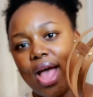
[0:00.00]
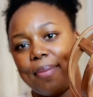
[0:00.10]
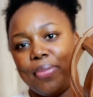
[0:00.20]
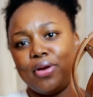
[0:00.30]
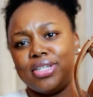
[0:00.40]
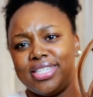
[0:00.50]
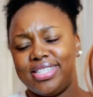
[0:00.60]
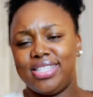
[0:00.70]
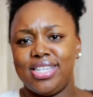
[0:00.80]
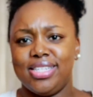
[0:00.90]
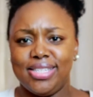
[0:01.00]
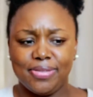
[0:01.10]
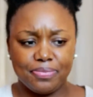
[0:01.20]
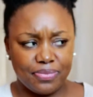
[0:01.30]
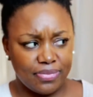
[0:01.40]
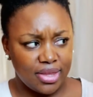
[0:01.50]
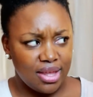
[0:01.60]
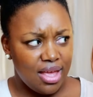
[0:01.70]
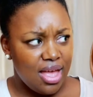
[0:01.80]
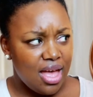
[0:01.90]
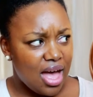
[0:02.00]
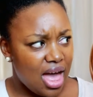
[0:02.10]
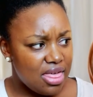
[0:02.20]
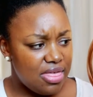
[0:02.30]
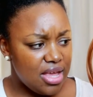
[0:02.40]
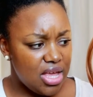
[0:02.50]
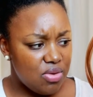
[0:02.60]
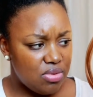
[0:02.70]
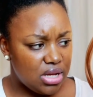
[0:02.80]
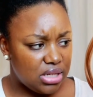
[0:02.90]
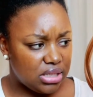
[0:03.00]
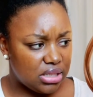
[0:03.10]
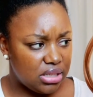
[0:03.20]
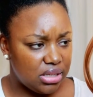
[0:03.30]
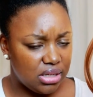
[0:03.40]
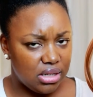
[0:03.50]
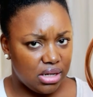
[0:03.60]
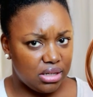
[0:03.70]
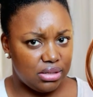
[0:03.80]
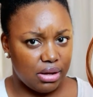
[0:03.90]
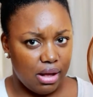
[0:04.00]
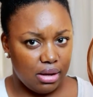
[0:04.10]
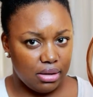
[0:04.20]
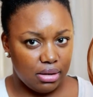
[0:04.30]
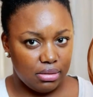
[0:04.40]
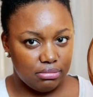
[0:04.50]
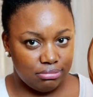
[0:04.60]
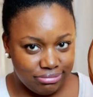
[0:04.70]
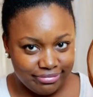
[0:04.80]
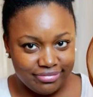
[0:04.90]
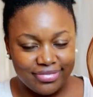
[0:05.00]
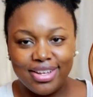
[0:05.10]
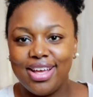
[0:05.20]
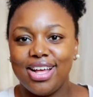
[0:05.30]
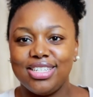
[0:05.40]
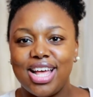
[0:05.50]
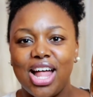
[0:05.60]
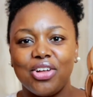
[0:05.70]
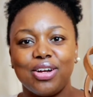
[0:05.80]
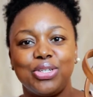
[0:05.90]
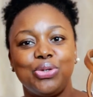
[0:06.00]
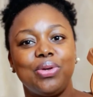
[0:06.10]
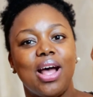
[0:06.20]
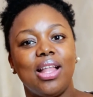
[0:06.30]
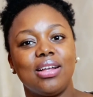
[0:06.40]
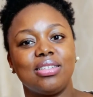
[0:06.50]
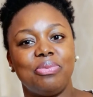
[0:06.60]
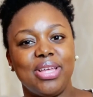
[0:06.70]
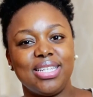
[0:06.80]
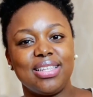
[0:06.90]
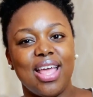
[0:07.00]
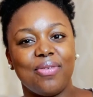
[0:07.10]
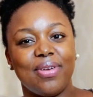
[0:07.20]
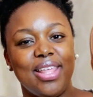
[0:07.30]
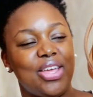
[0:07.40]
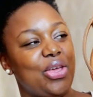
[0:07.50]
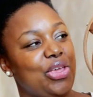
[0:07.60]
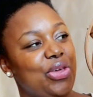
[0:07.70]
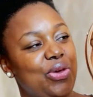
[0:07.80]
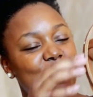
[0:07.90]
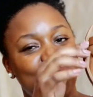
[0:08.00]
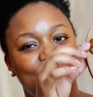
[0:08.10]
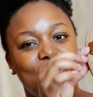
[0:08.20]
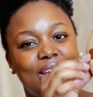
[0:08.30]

I purchased this, I think it was a dollar, a dollar or two dollars, but isn't that really cute?